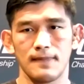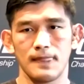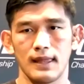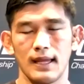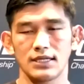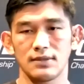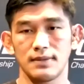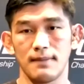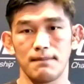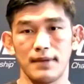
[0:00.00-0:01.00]
I should be
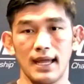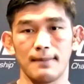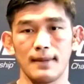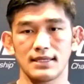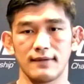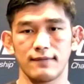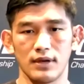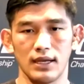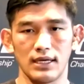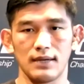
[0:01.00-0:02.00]
a bad matchup for
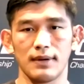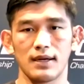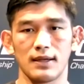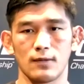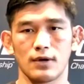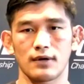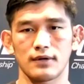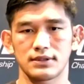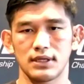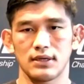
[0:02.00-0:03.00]
anybody in the world.
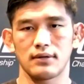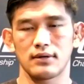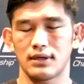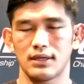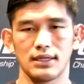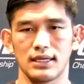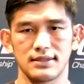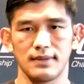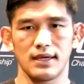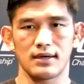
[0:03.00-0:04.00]
So it doesn't matter.